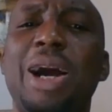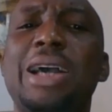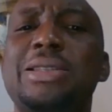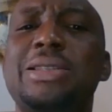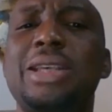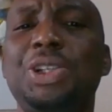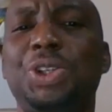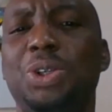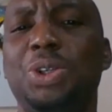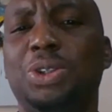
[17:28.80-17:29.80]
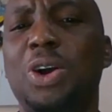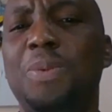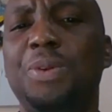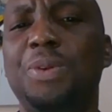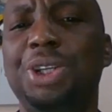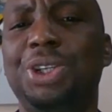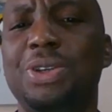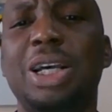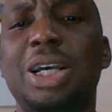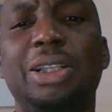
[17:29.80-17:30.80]
and by extension,
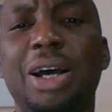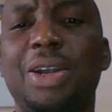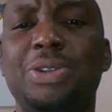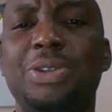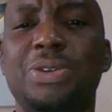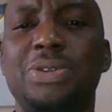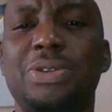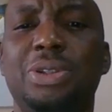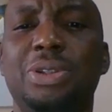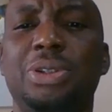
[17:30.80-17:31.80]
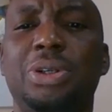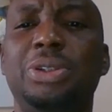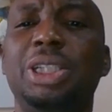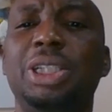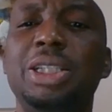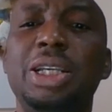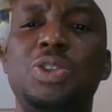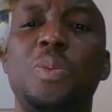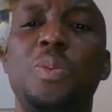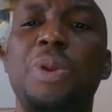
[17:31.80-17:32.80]
corporations and directors on the
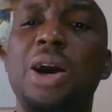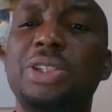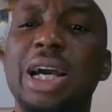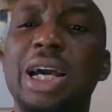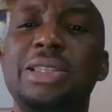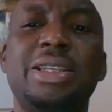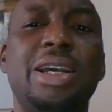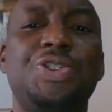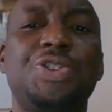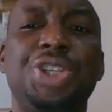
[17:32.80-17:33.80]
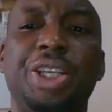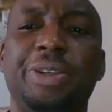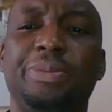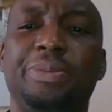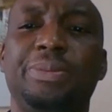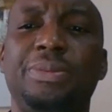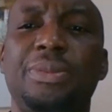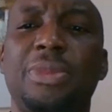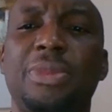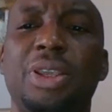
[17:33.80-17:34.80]
need to prioritize ESG.
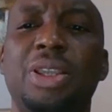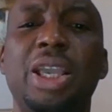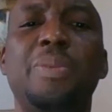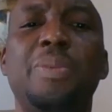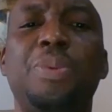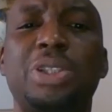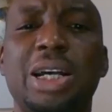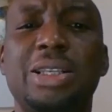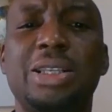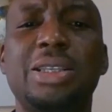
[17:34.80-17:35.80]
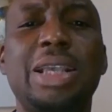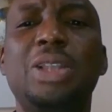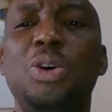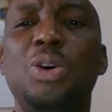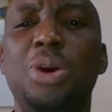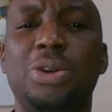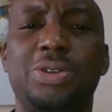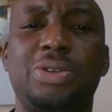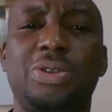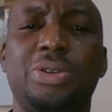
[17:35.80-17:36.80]
The importance is
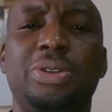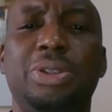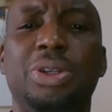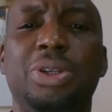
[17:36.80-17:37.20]
enormous.